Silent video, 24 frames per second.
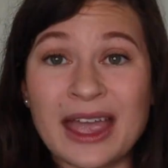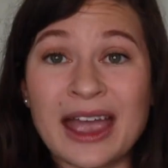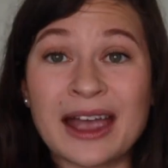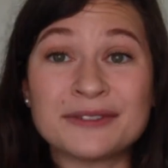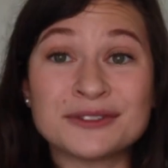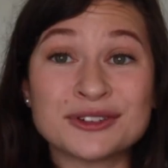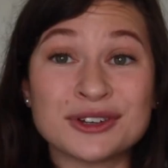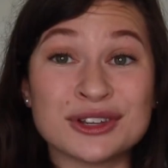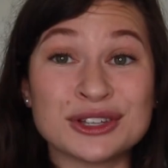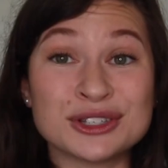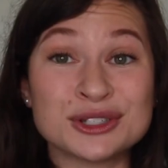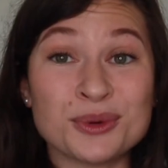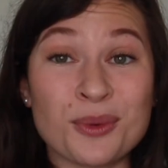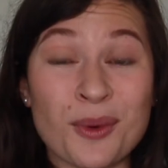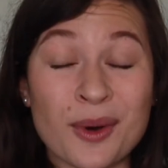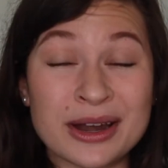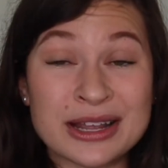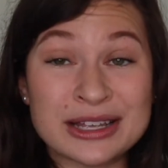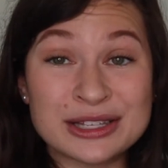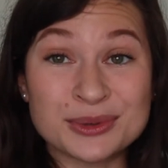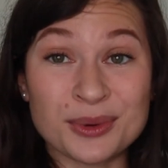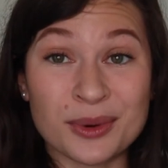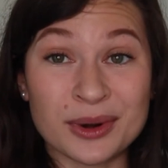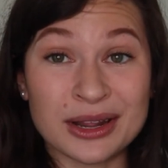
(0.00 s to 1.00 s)
After the
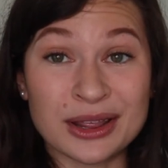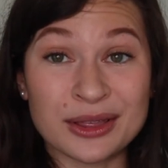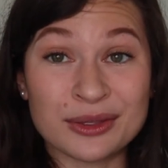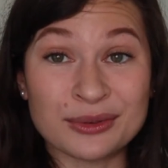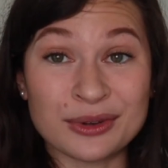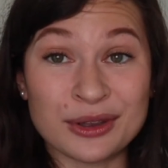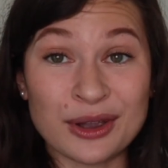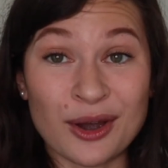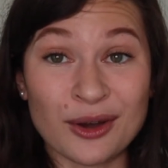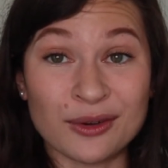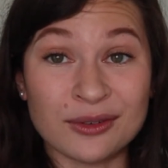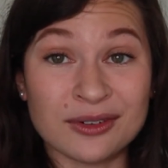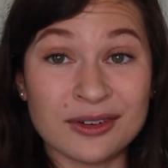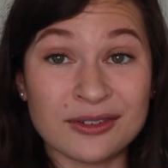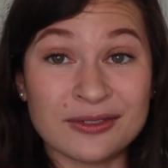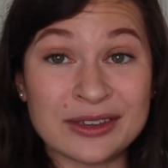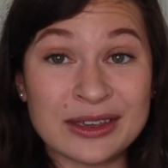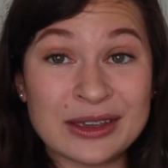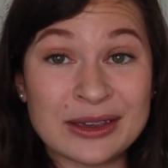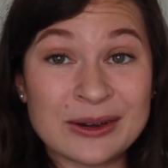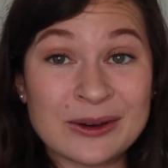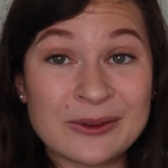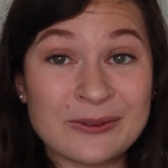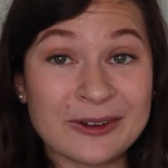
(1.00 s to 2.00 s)
2023
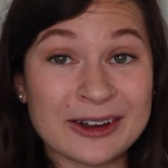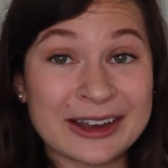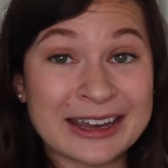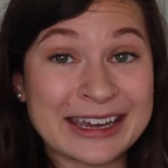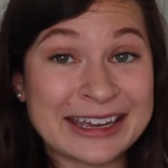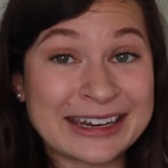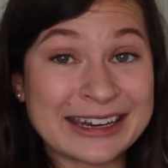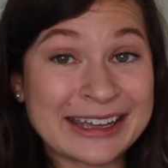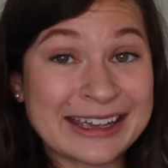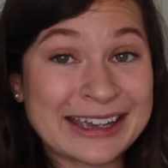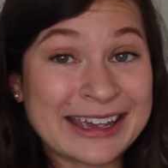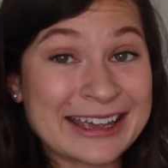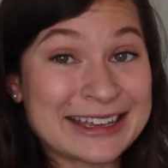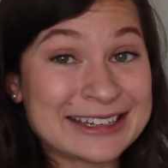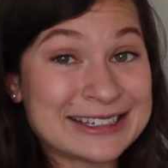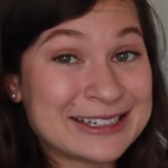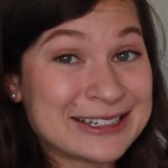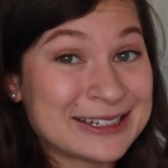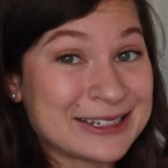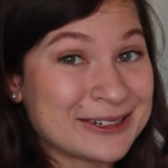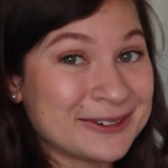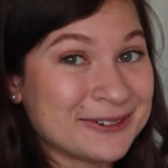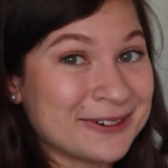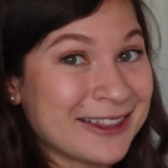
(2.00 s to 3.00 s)
overview, we're getting
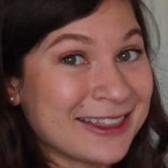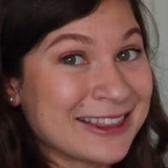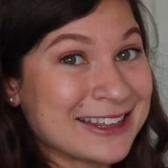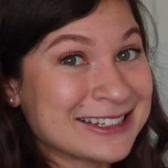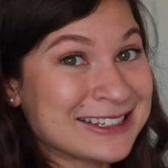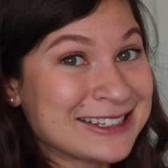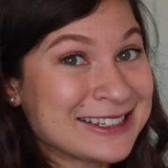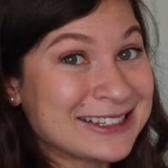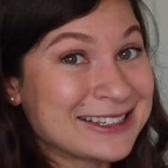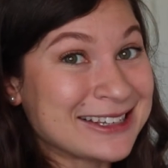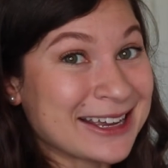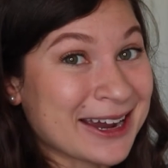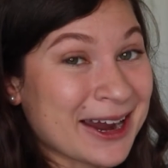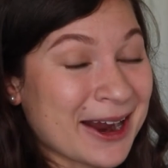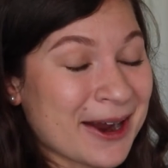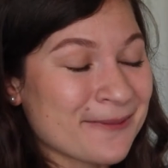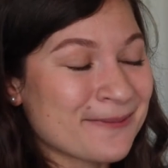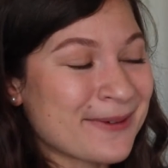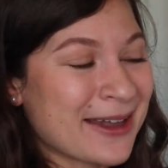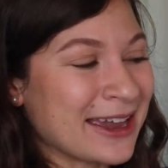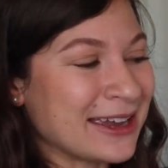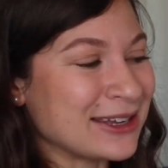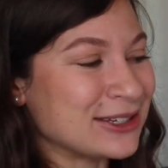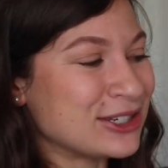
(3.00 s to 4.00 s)
into the sticker
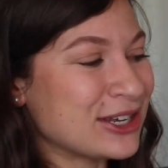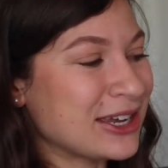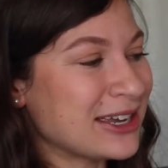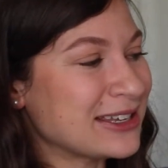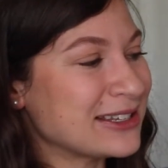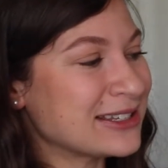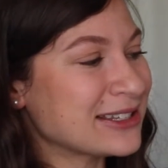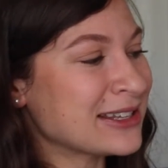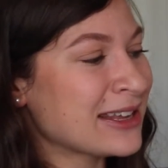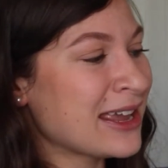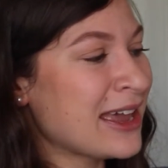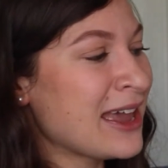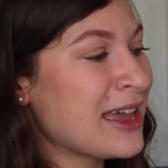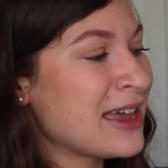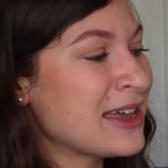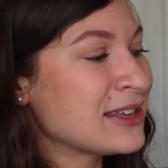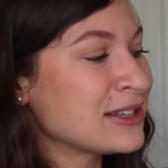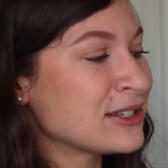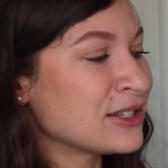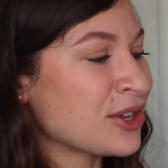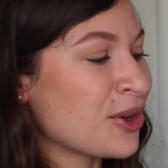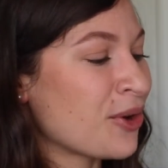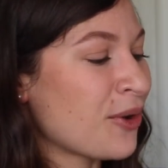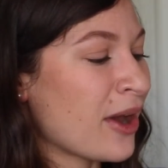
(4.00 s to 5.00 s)
pages.
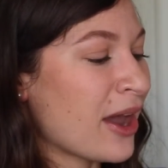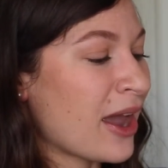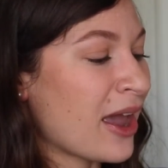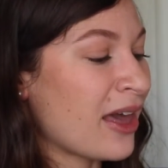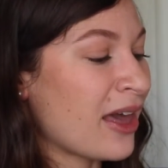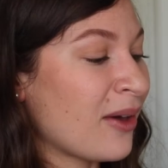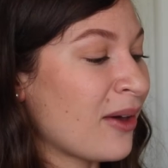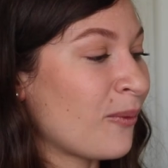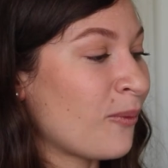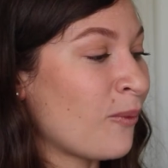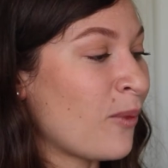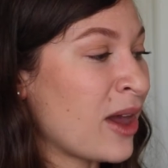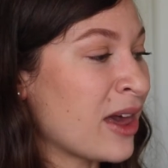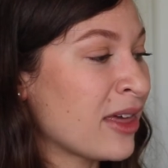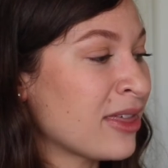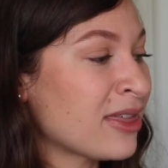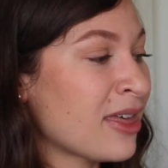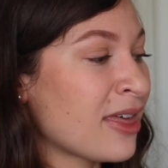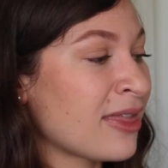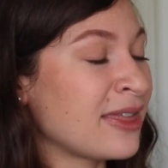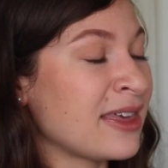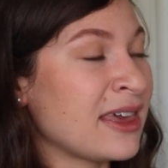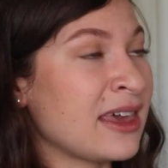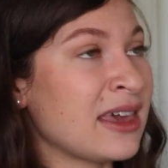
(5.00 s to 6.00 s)
So
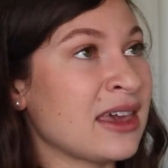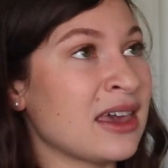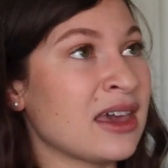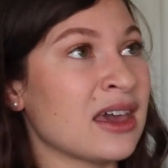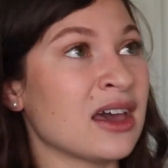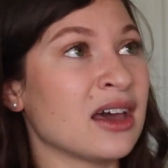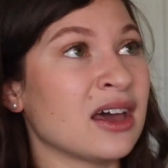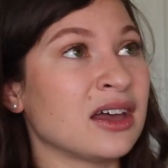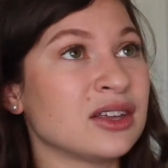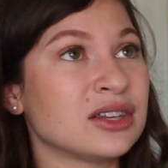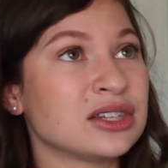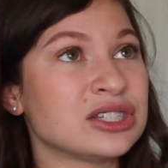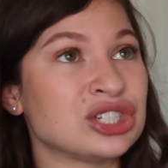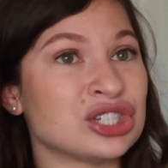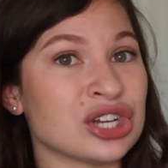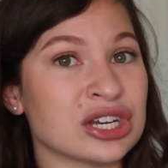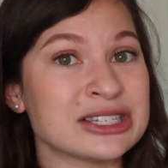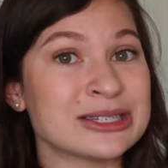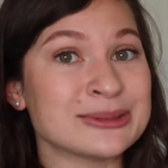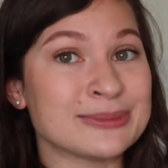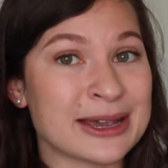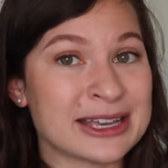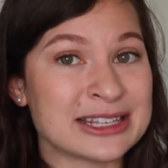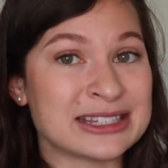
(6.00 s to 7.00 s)
with the
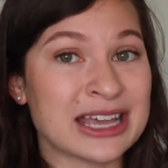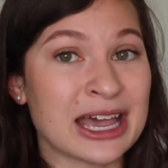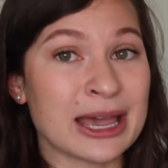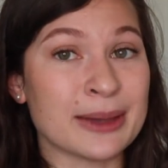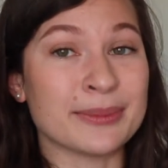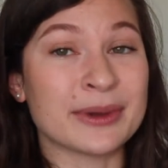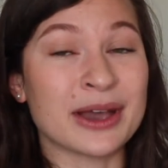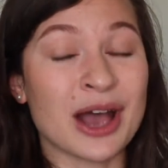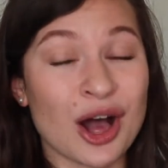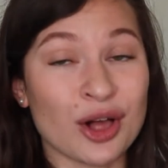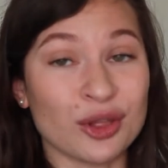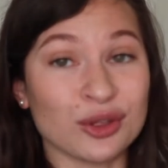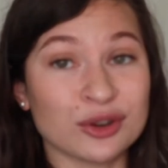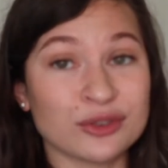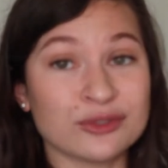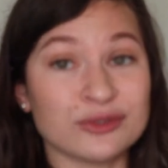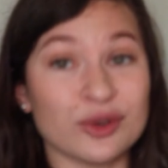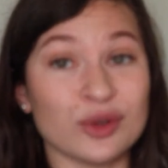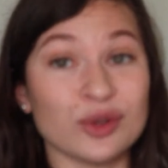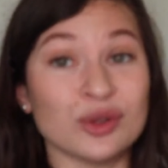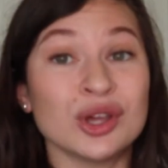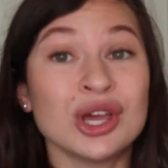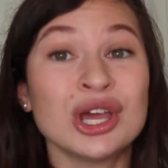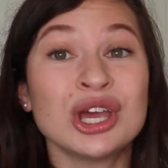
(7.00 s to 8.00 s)
Just My Type
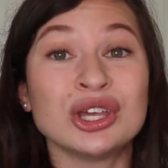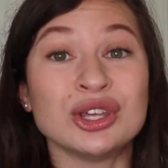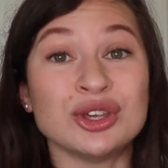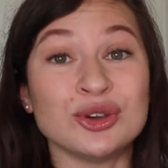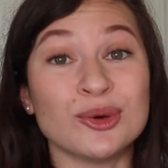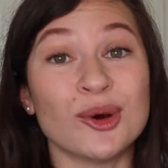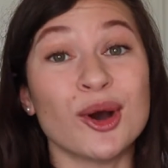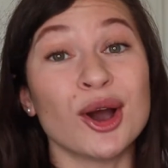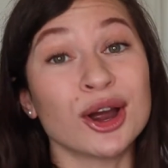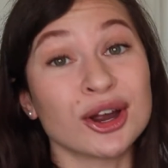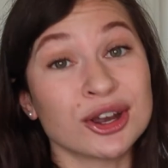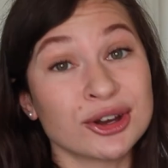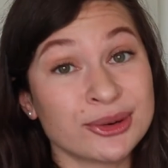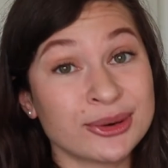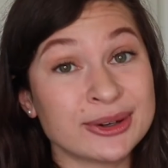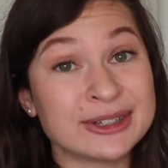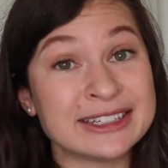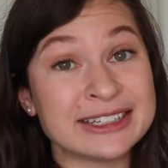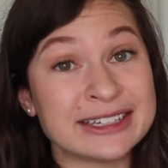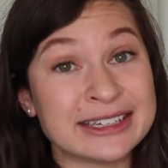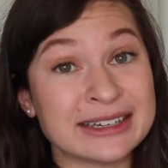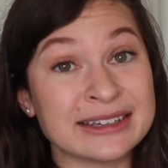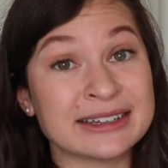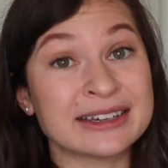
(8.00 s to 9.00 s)
colorful, you are going to
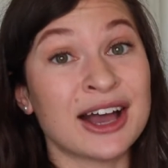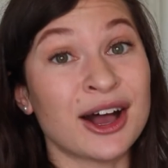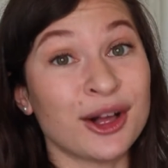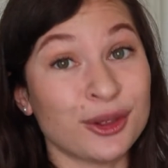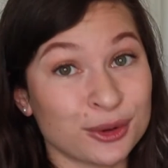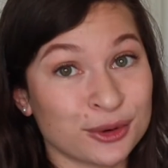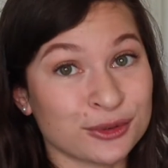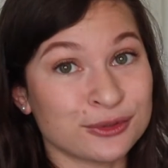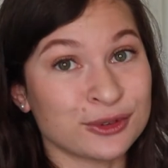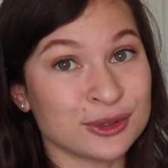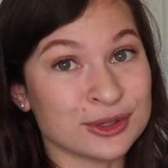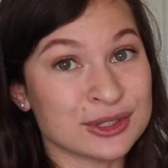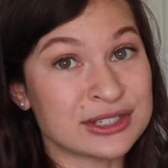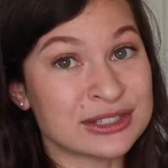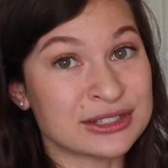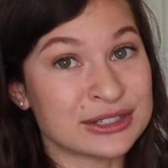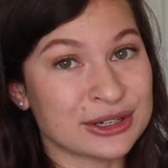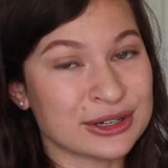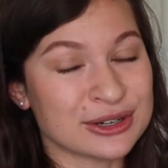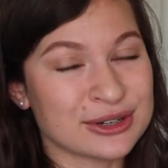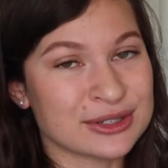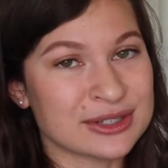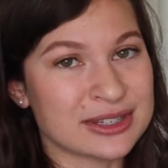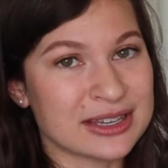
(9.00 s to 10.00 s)
get colorful
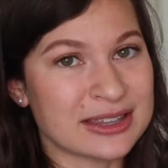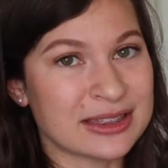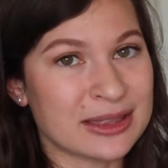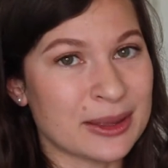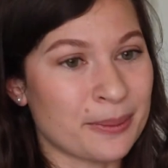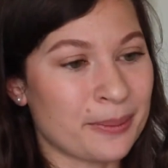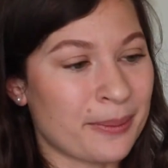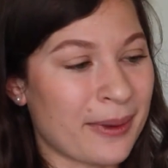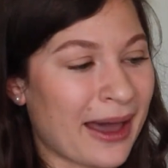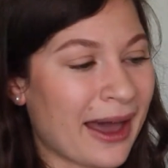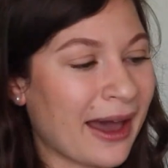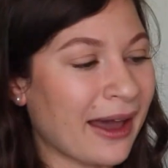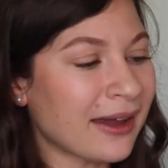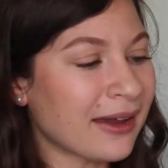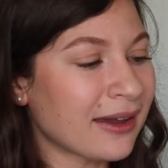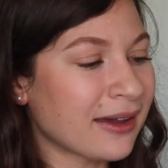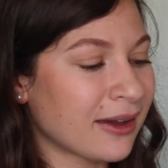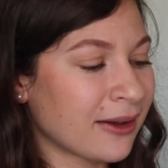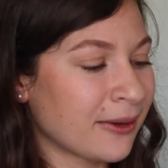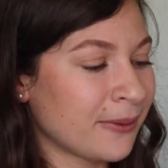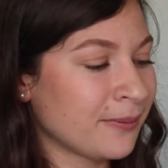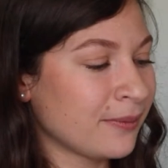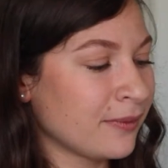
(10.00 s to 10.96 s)
stickers in the back.